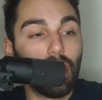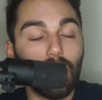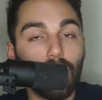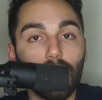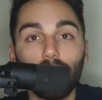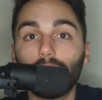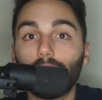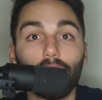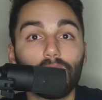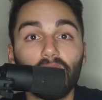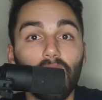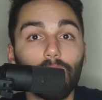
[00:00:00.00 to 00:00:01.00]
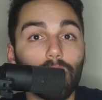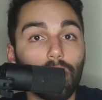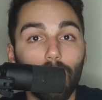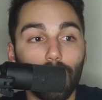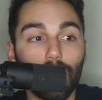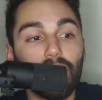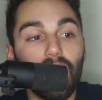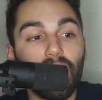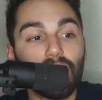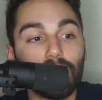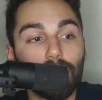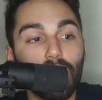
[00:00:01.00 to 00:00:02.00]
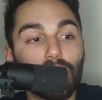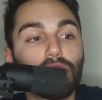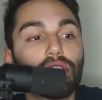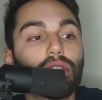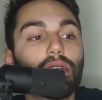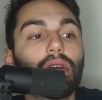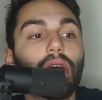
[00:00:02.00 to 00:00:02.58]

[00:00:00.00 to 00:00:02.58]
a sound recorder, that has a much